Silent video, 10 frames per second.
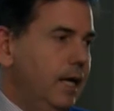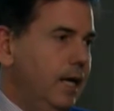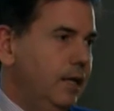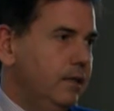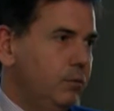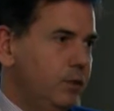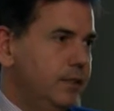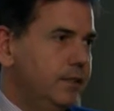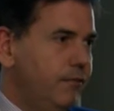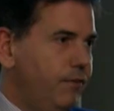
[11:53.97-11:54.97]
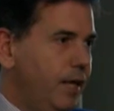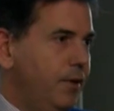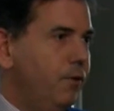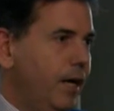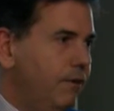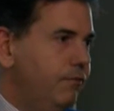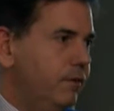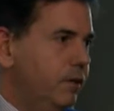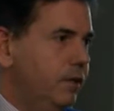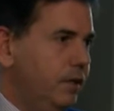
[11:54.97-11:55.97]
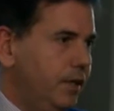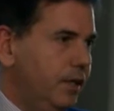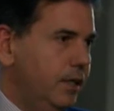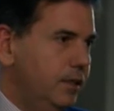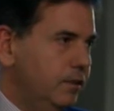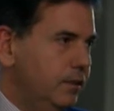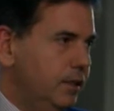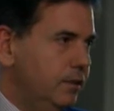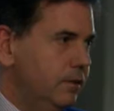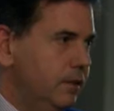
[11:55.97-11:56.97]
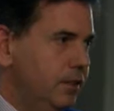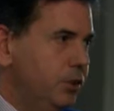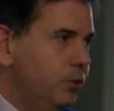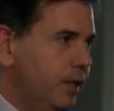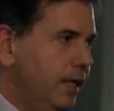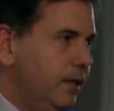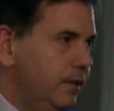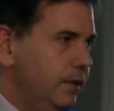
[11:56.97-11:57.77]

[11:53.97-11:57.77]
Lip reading: and which is the feeling you have here in UK.